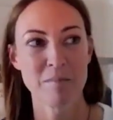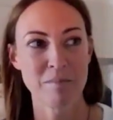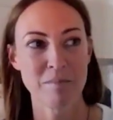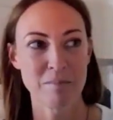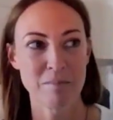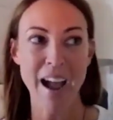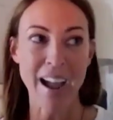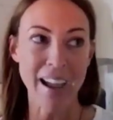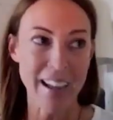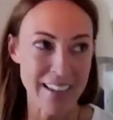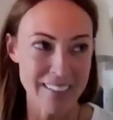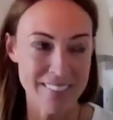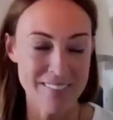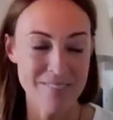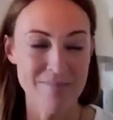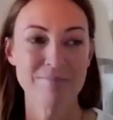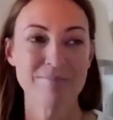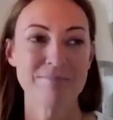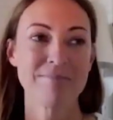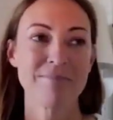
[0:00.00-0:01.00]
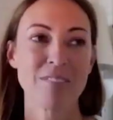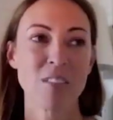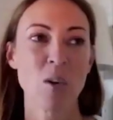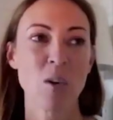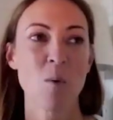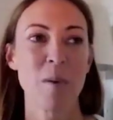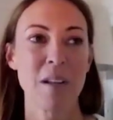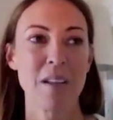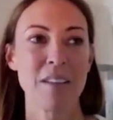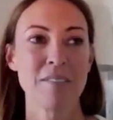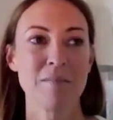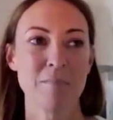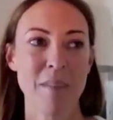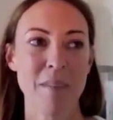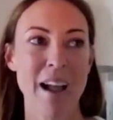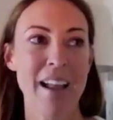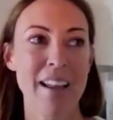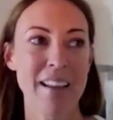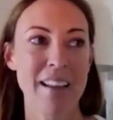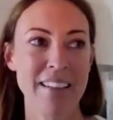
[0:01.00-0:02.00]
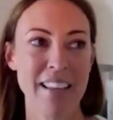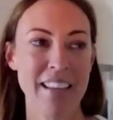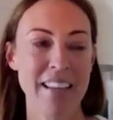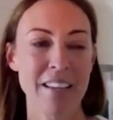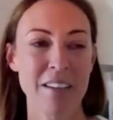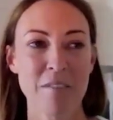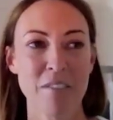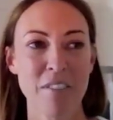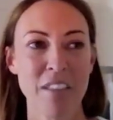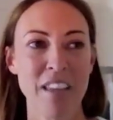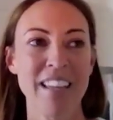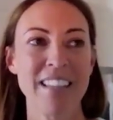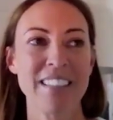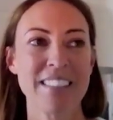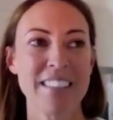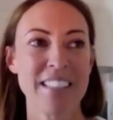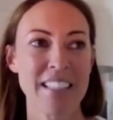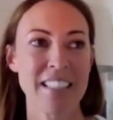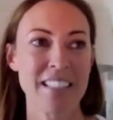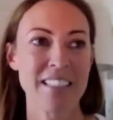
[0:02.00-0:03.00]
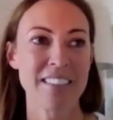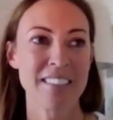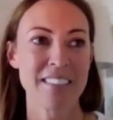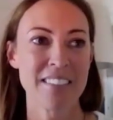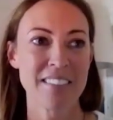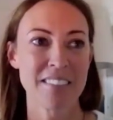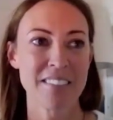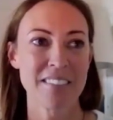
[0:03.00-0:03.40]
my my negative thing didn't